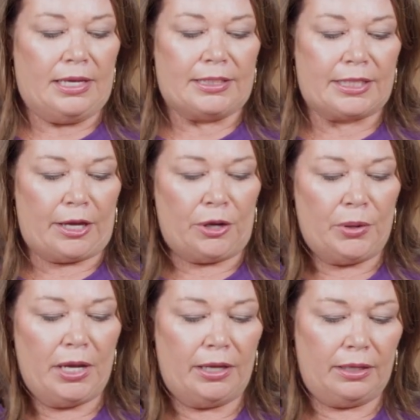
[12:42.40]

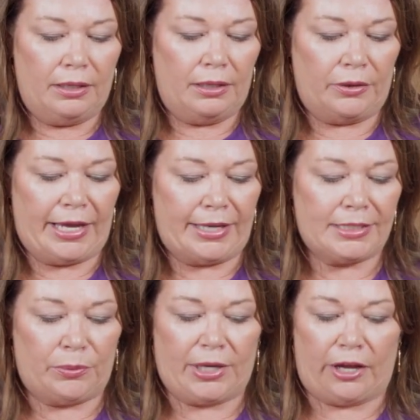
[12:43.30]
So, okay,
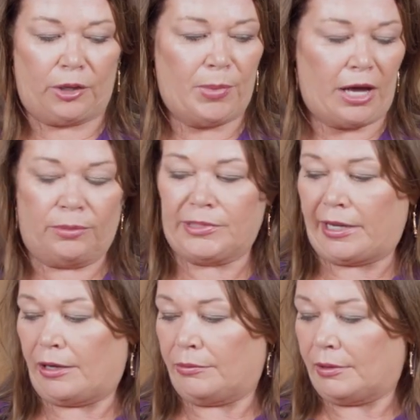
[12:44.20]
so we got our bottom
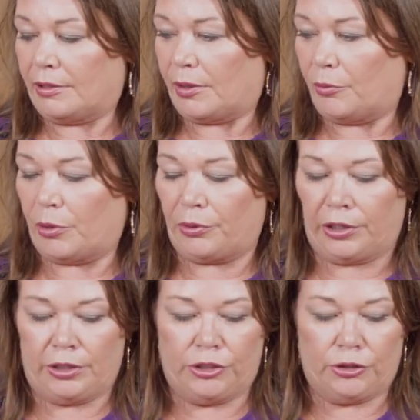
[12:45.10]
down. And what we're
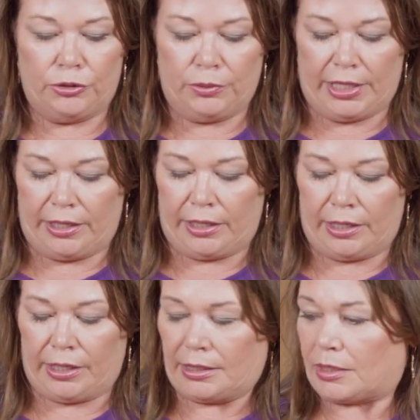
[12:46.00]
gonna do
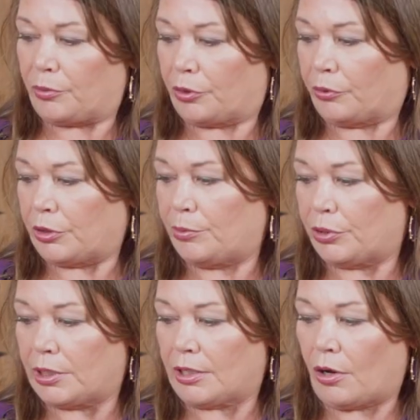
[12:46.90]
is we're going to
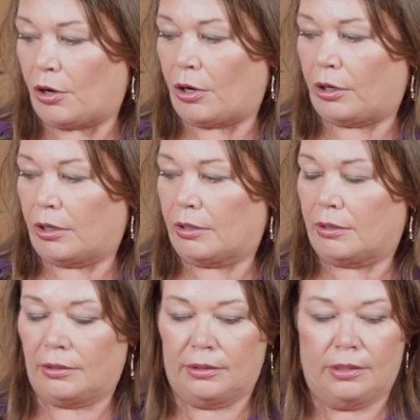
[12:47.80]
put our
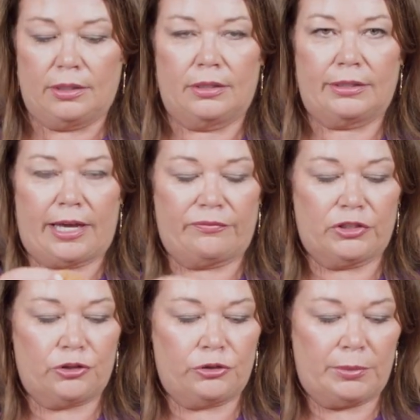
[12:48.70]

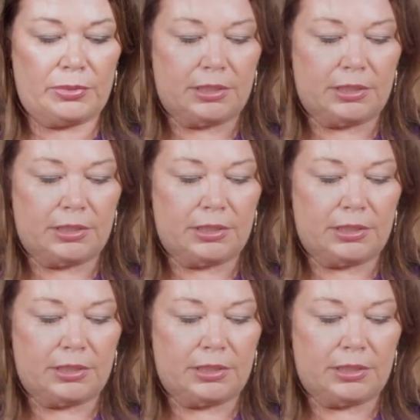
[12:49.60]
catfish strips